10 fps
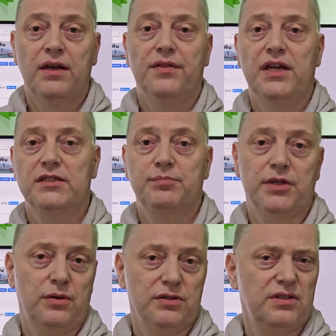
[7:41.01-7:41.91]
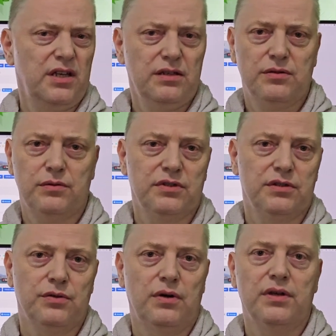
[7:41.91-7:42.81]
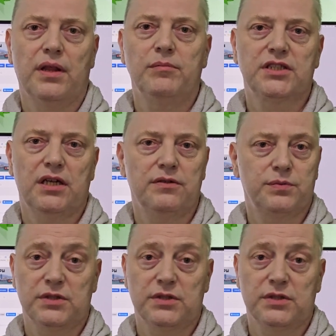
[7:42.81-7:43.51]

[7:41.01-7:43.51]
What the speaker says: That's because they don't adorn themselves